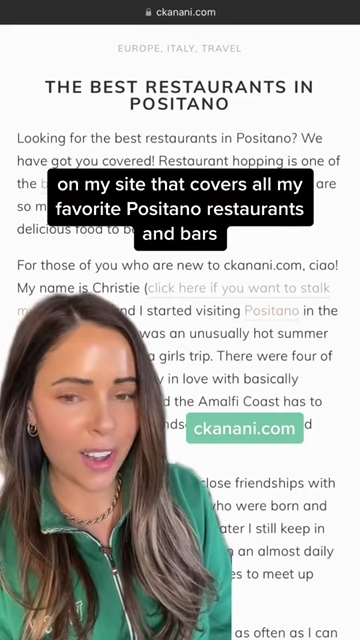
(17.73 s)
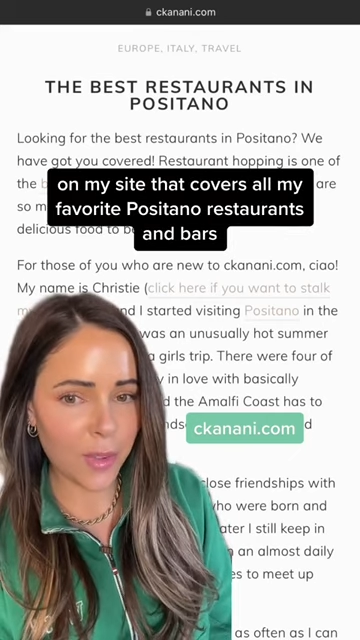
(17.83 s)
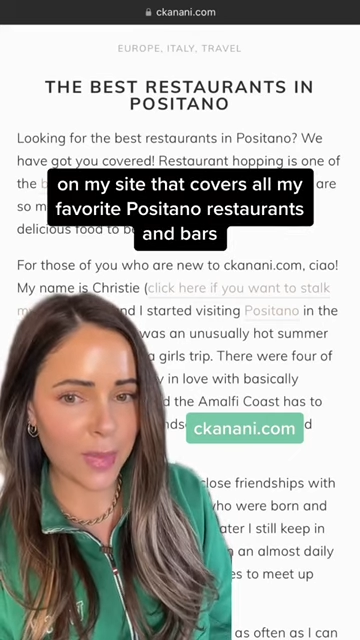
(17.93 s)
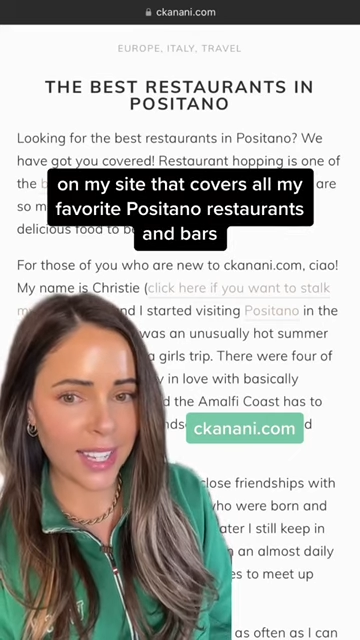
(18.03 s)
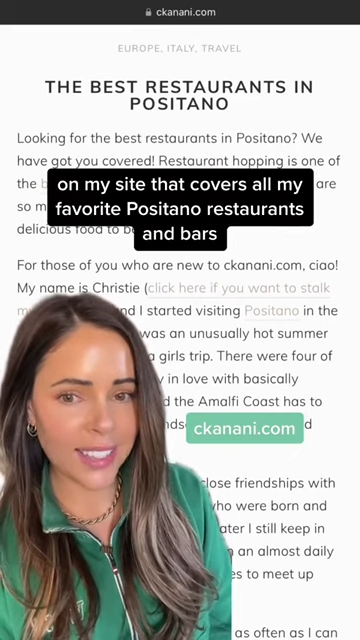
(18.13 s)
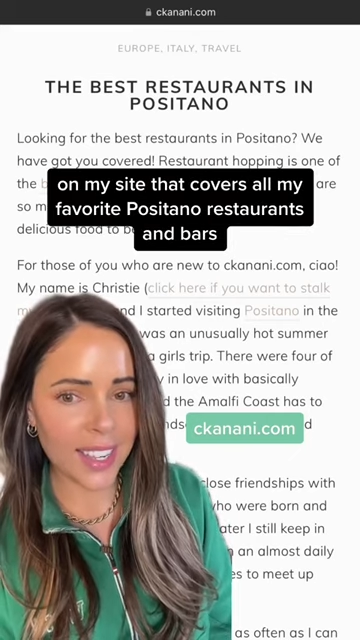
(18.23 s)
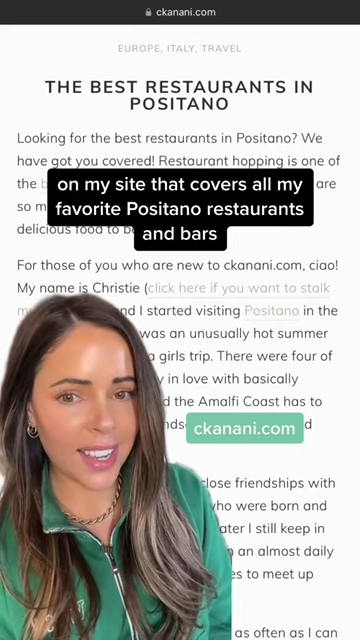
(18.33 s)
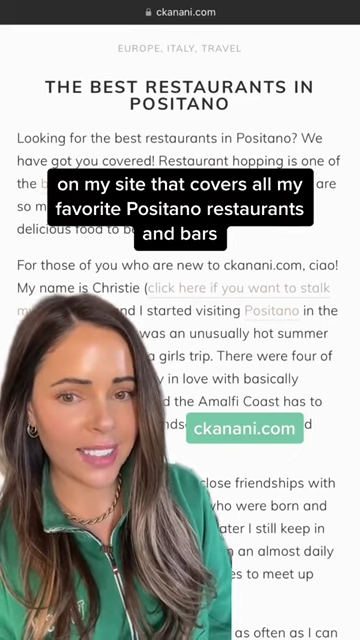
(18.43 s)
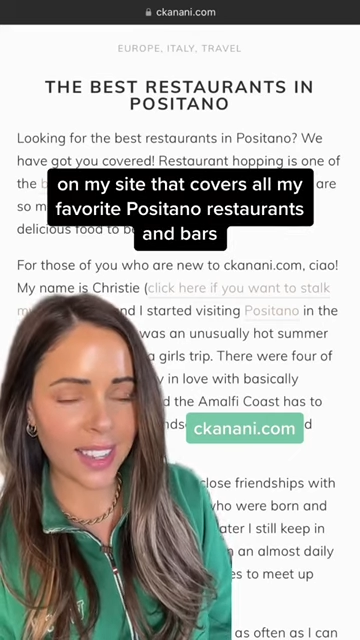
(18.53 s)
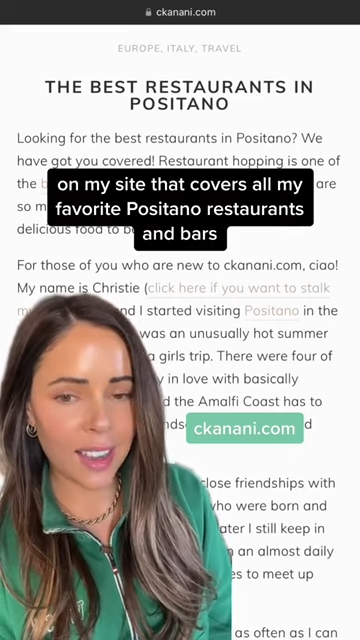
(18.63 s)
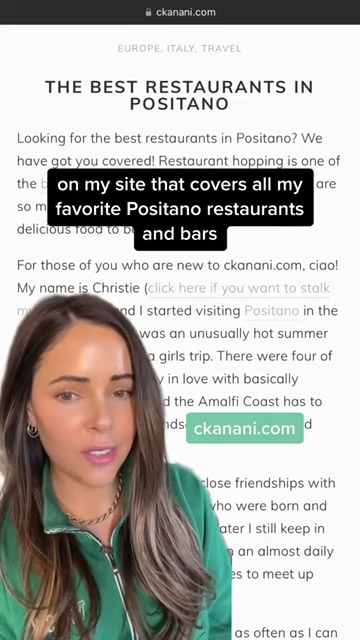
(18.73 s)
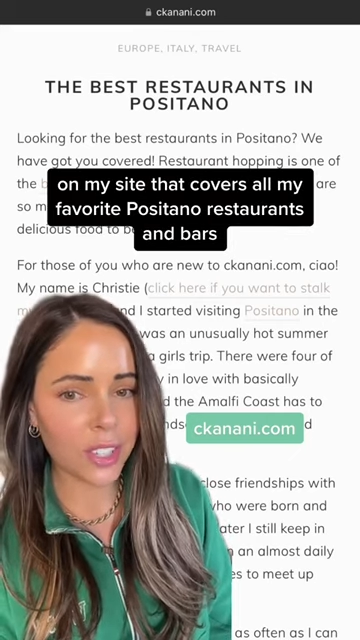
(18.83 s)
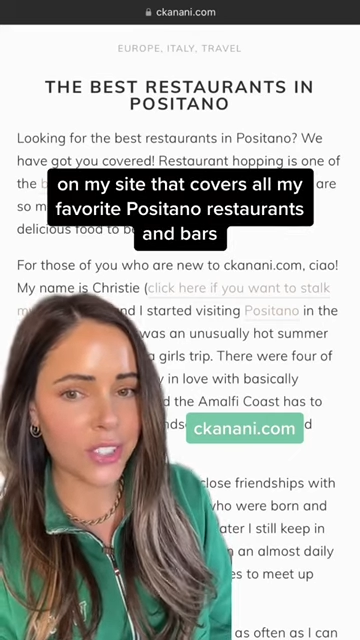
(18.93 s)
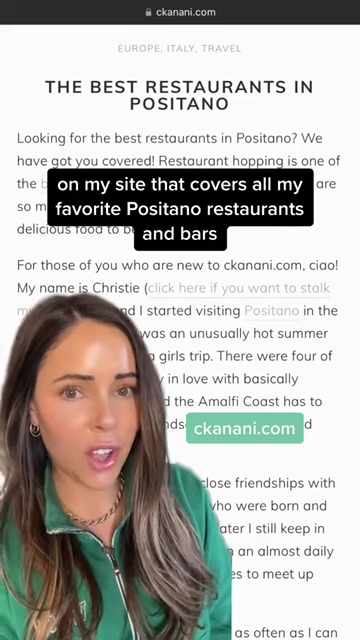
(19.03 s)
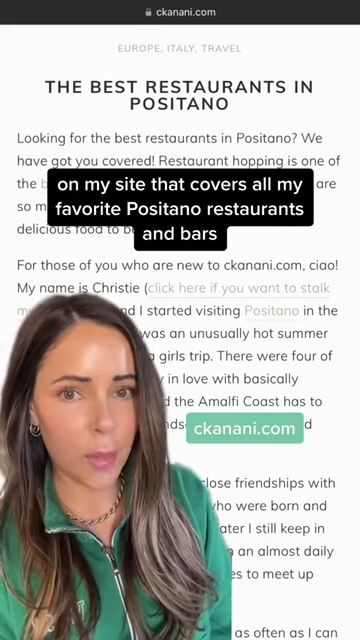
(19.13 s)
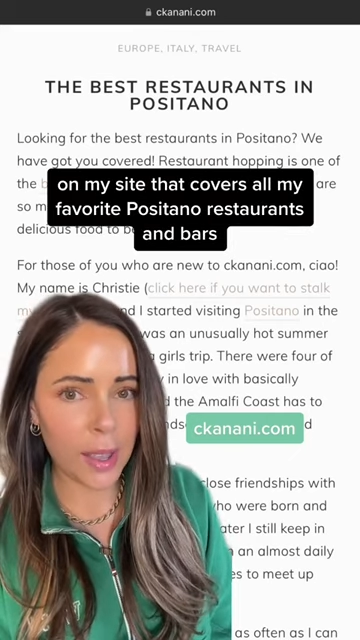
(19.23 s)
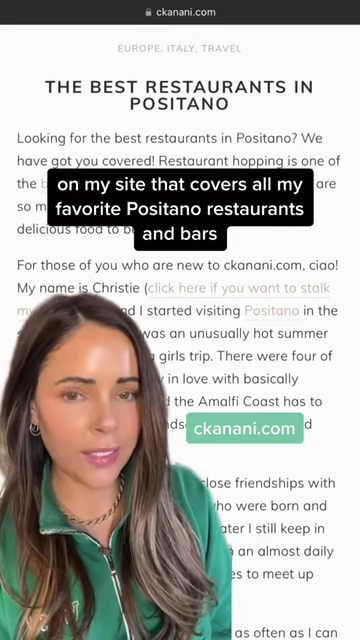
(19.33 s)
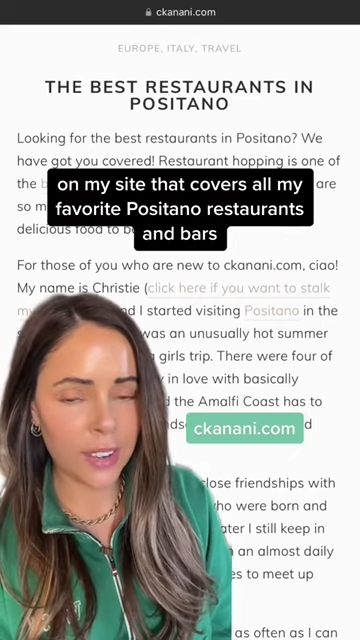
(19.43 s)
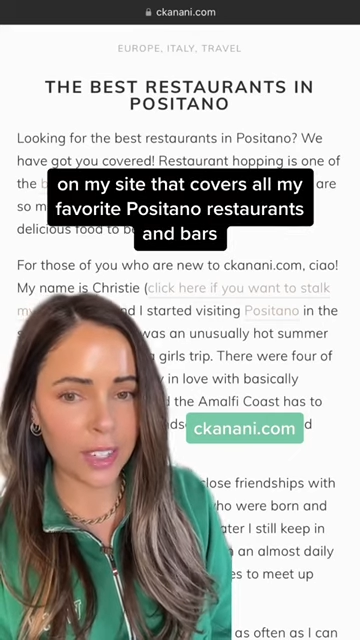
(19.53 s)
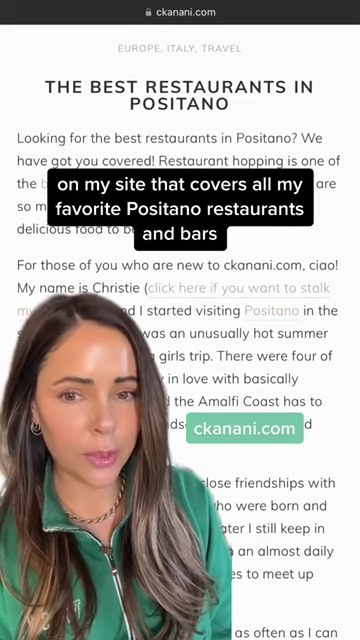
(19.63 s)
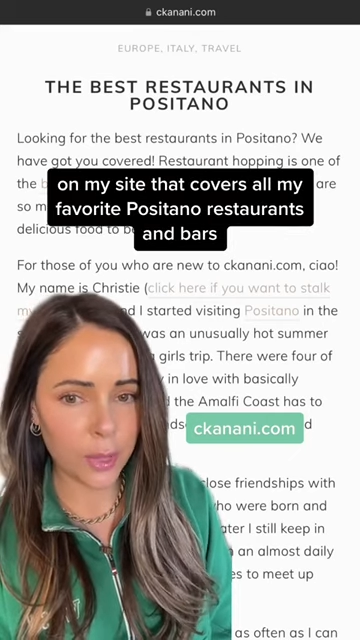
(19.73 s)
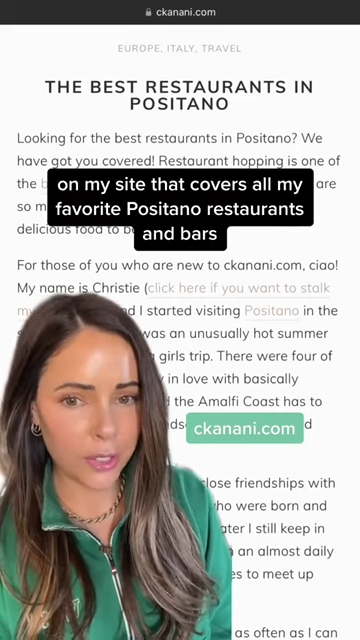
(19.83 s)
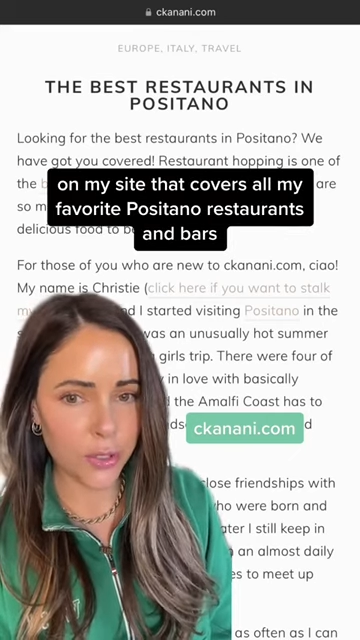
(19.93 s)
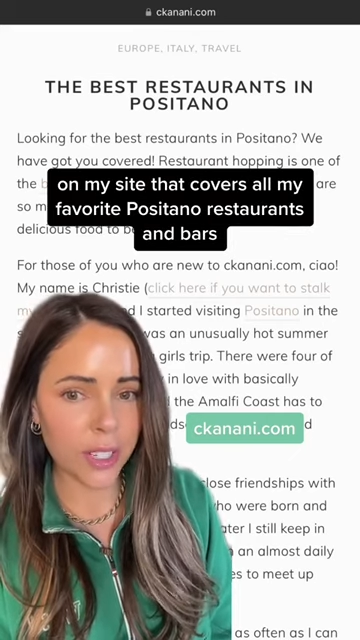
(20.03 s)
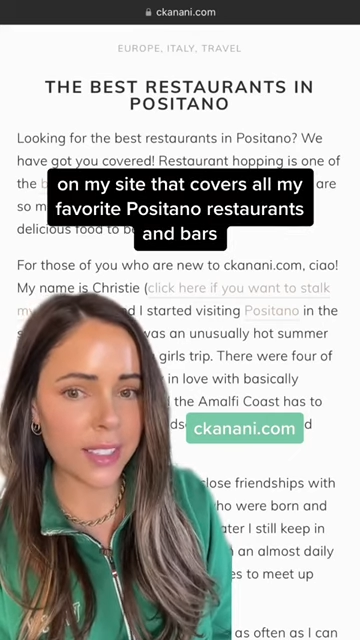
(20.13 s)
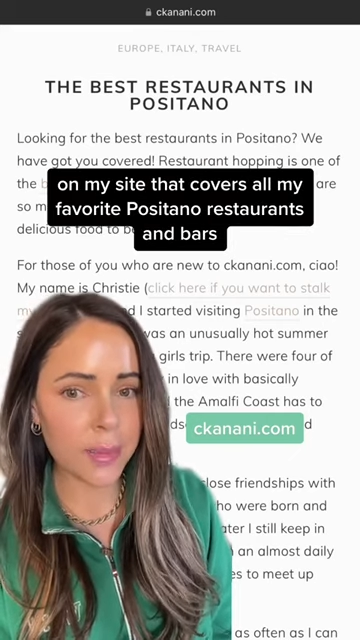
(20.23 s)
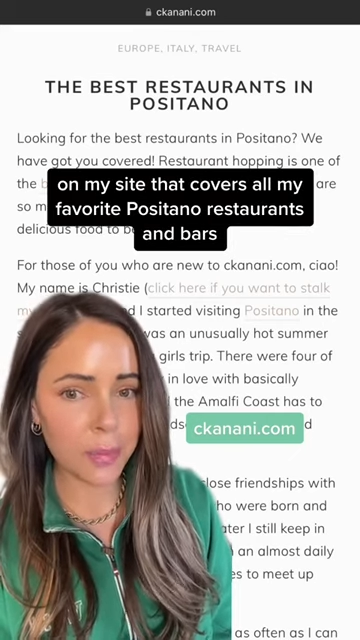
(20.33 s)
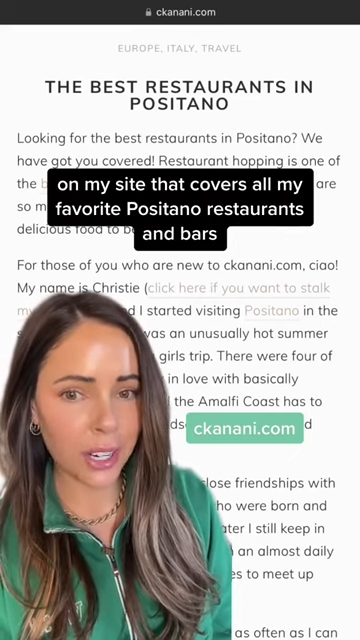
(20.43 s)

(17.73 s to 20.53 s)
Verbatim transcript: on my site that covers all my favorite restaurants and